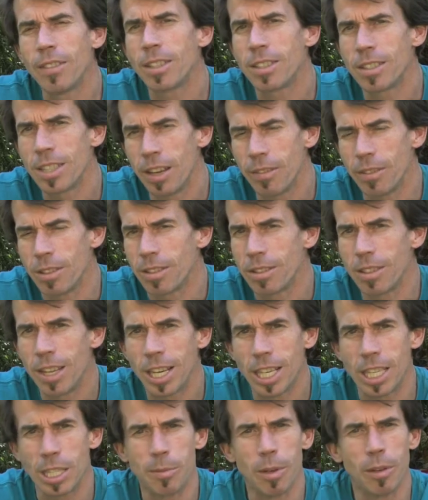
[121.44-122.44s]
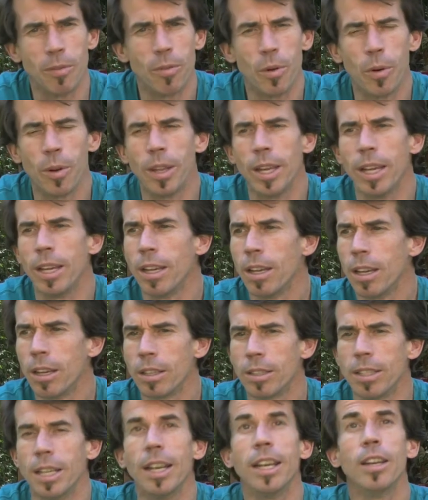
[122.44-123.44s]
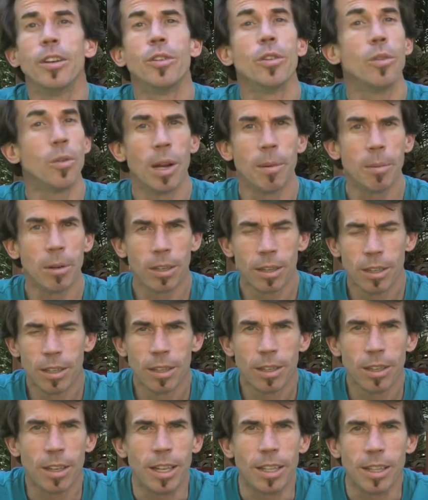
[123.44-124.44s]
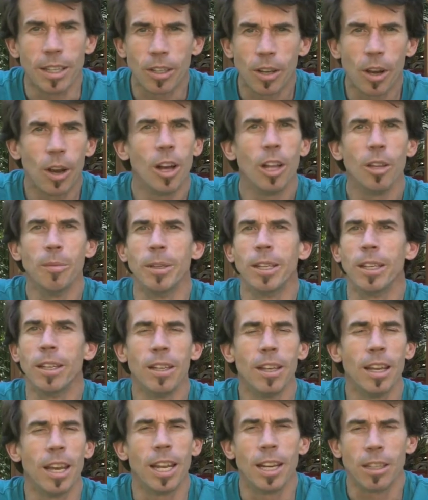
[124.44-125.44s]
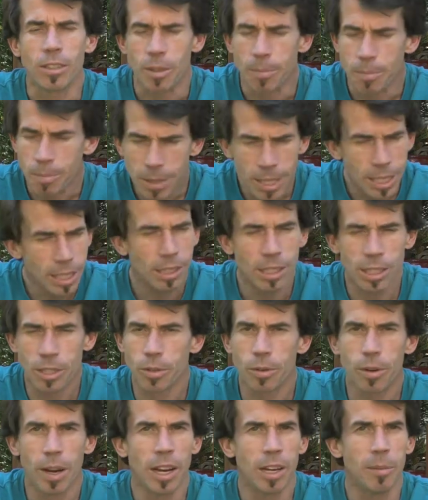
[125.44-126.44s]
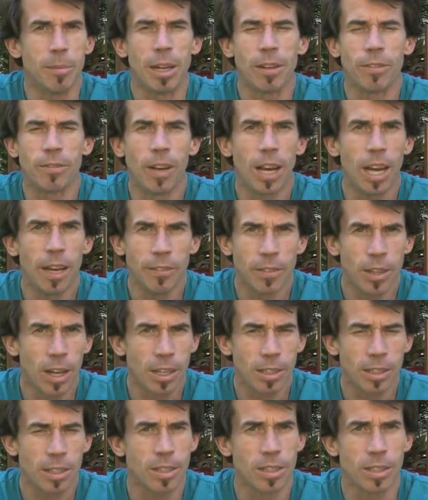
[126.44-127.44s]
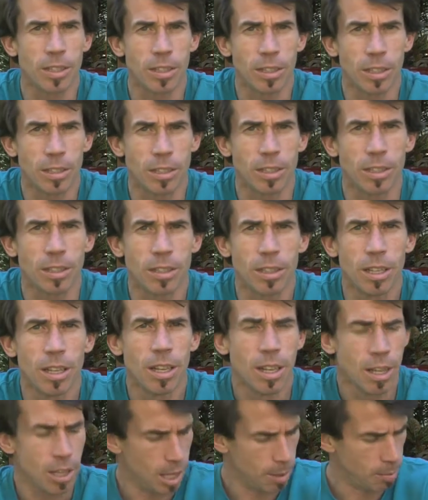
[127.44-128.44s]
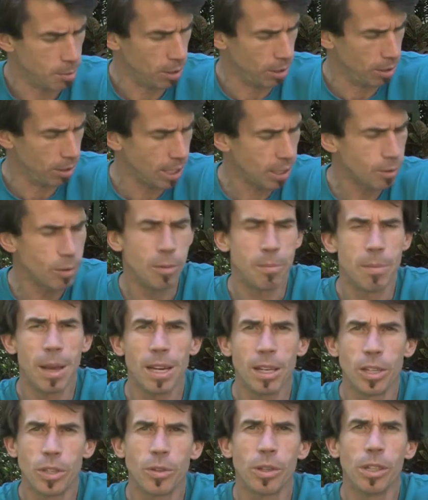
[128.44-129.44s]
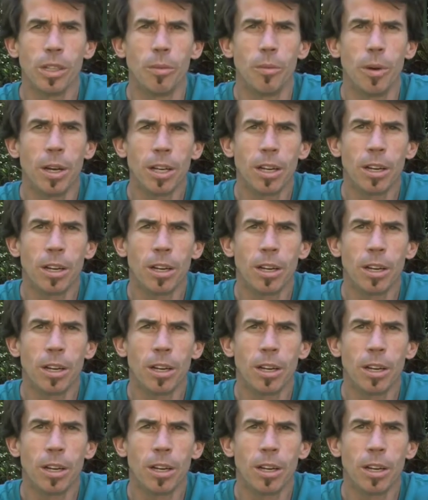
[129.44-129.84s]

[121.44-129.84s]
to seven seconds before they said, Andrew Webber, and they called me. And I was immediately surrounded by five doctors and nurses. They put a liquid Benadryl in one